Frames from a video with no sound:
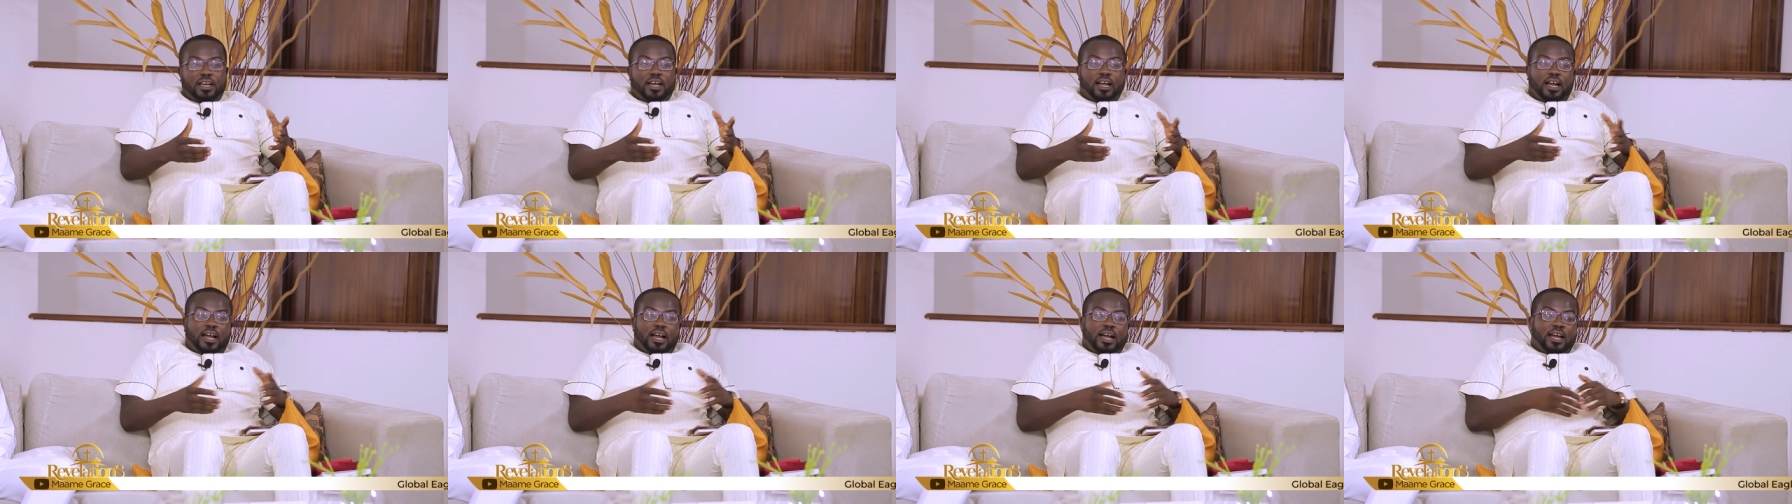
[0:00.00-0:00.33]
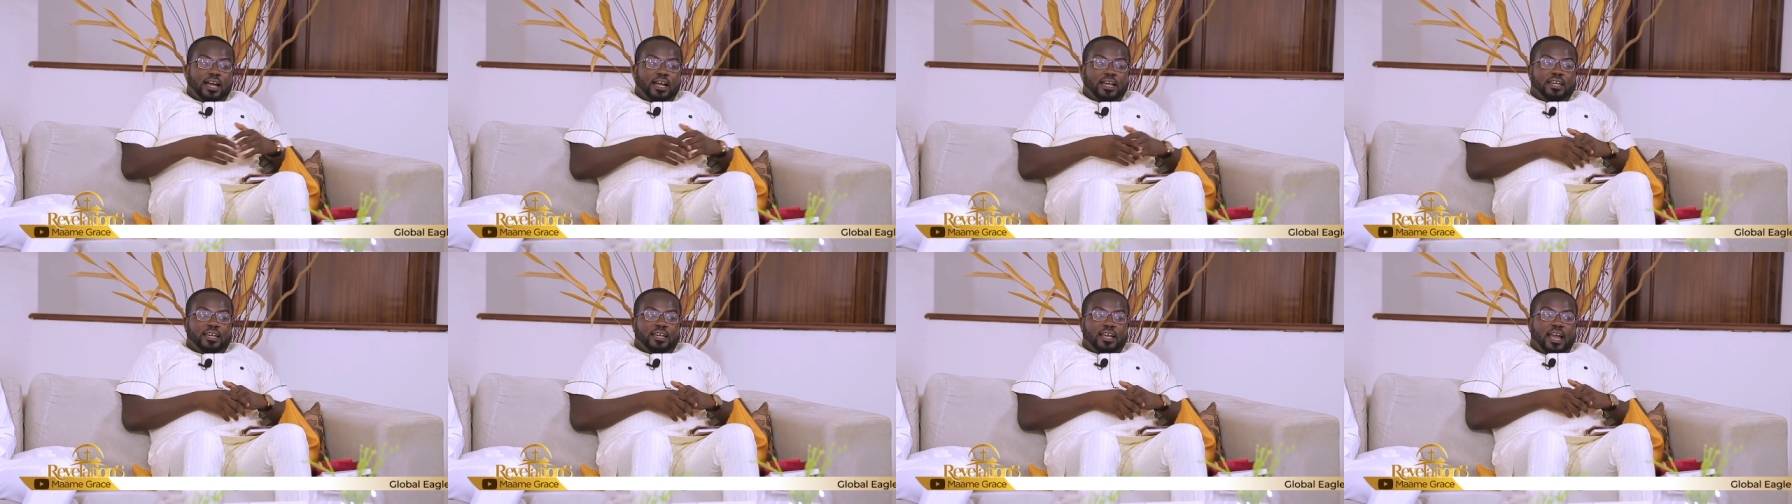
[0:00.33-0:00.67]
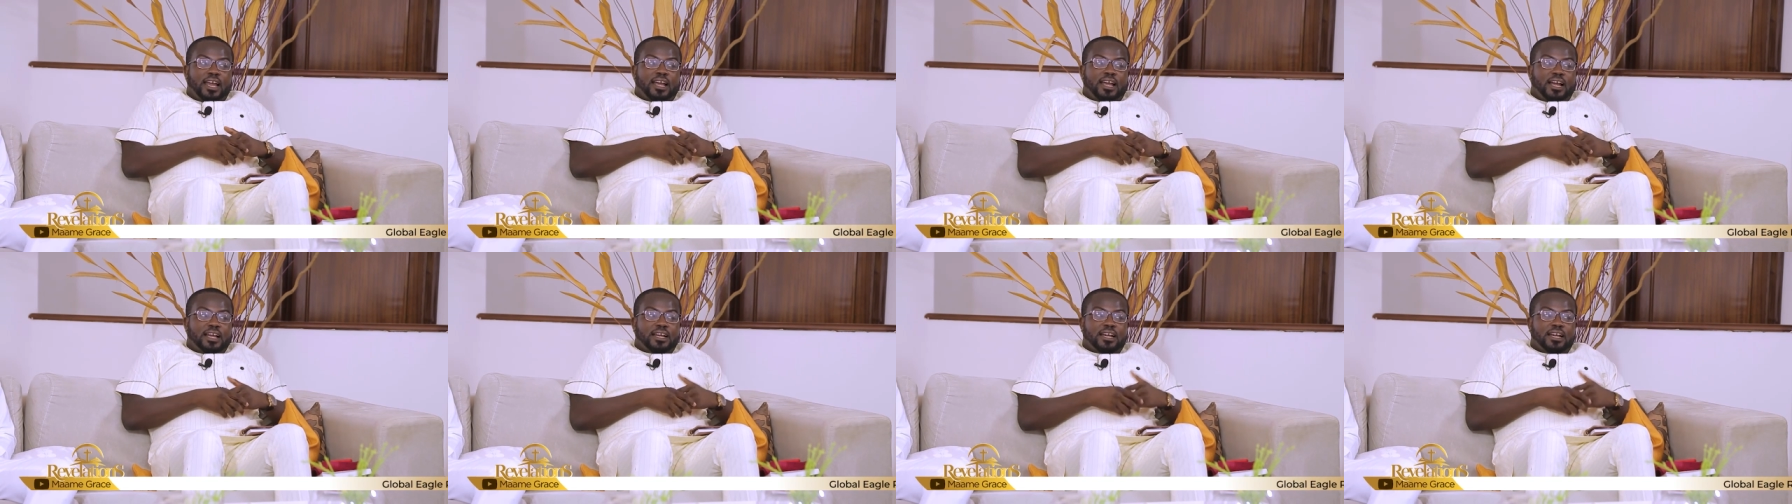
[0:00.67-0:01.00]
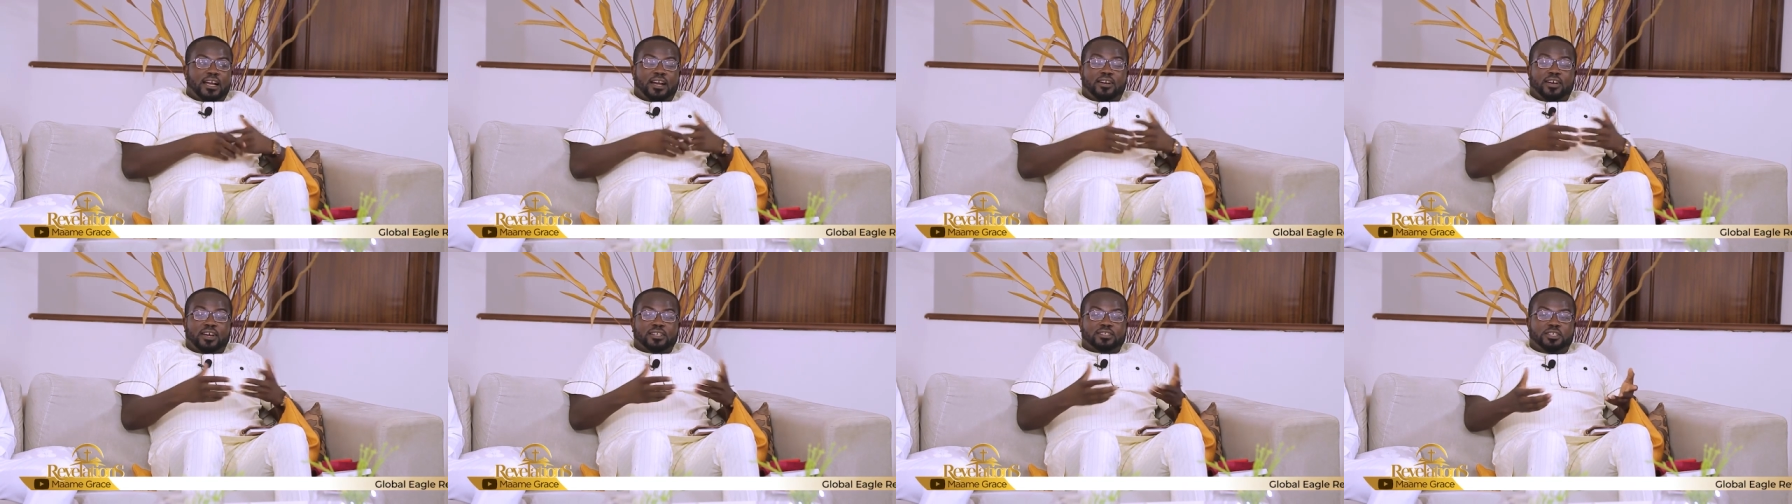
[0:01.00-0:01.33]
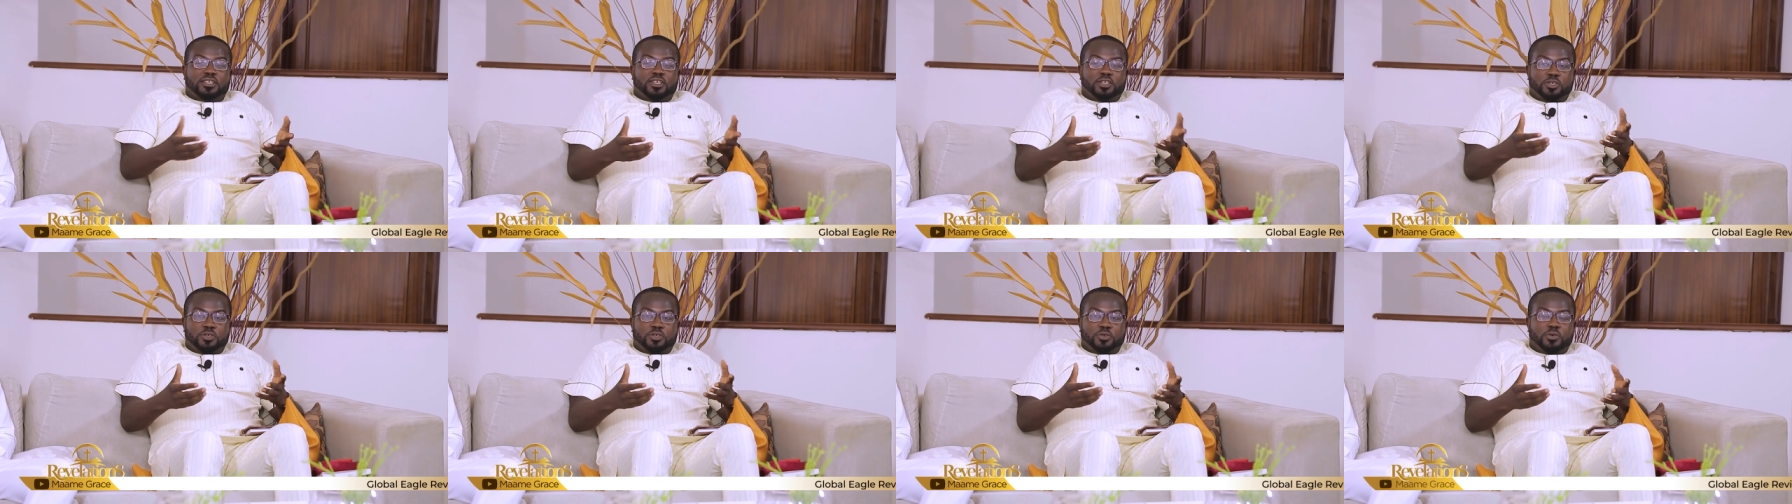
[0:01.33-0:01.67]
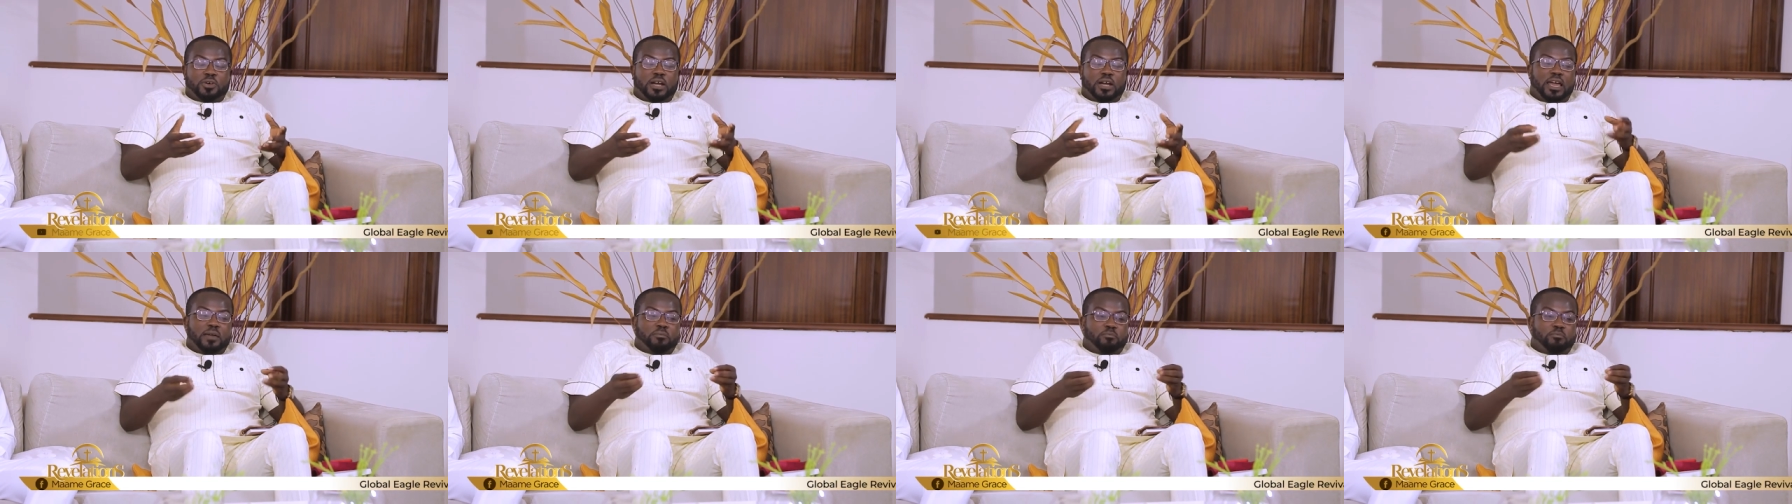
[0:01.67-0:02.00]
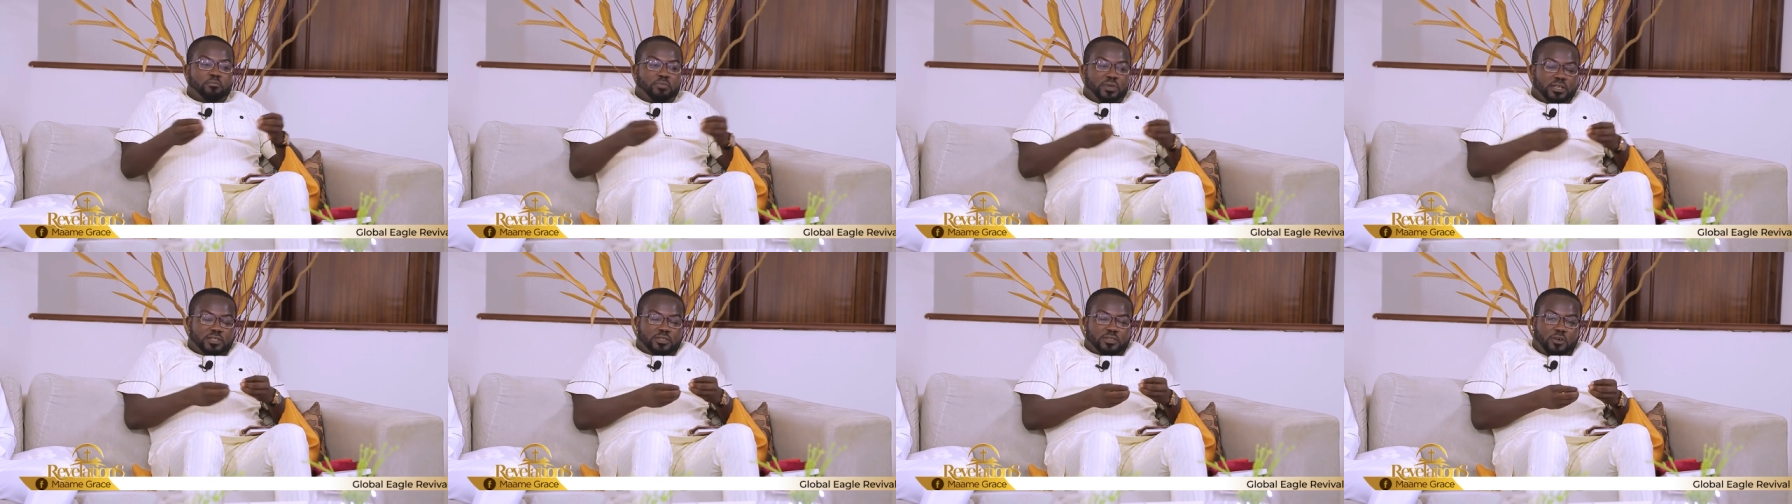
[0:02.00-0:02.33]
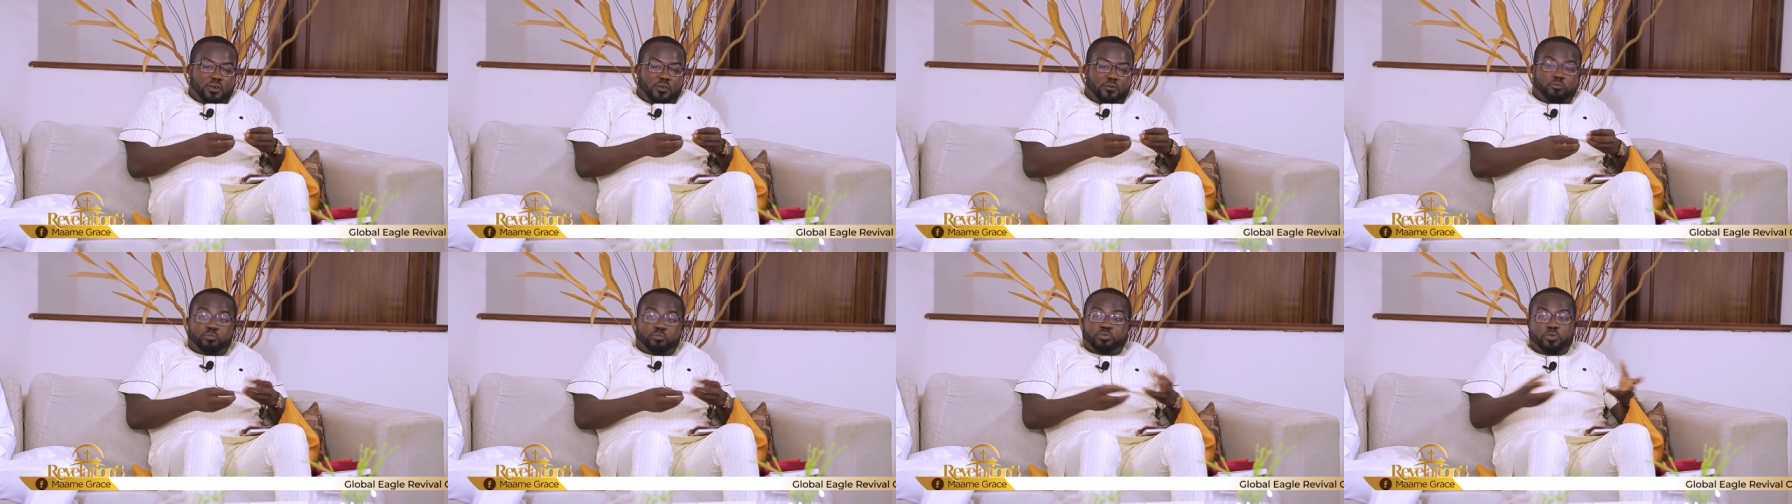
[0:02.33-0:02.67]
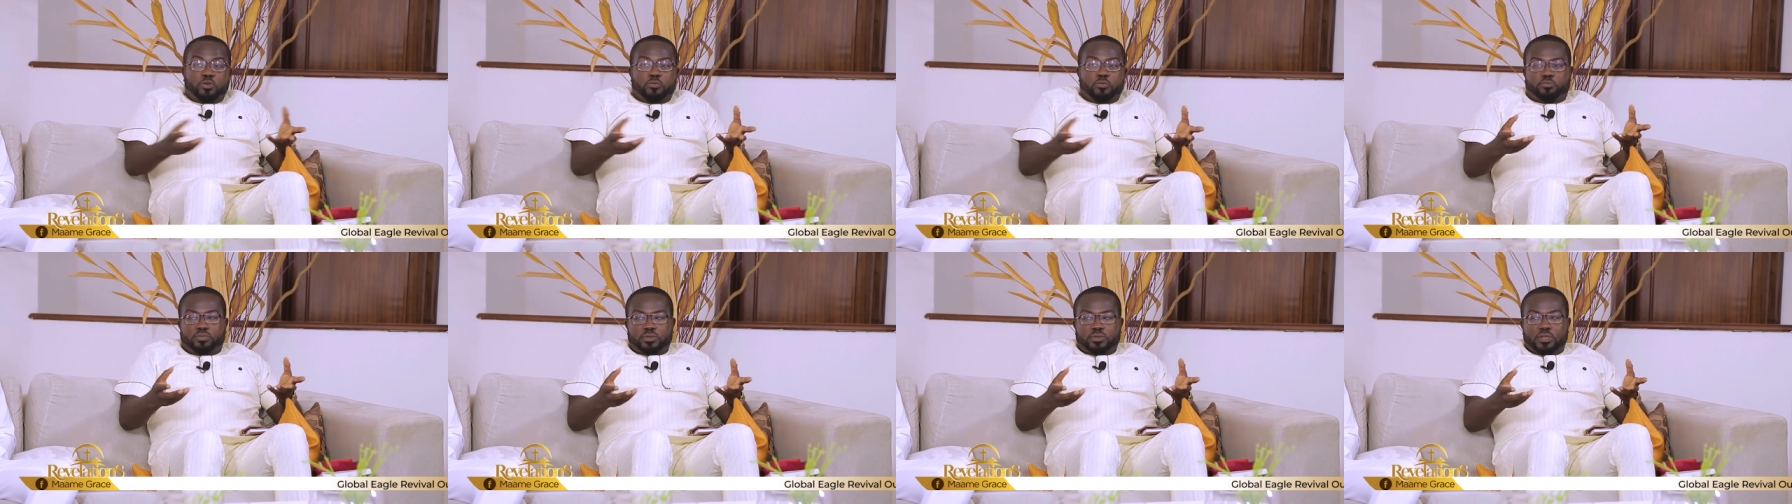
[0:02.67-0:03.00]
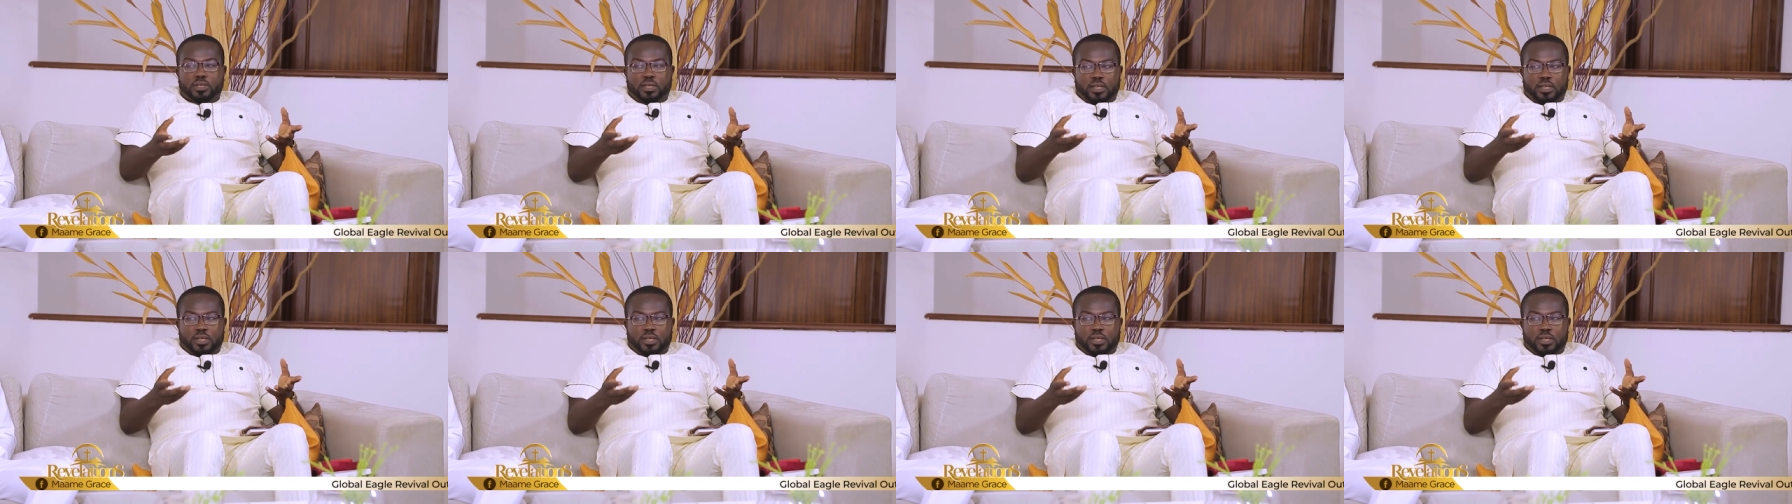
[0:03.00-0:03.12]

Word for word: I, I can guarantee you a bit of probe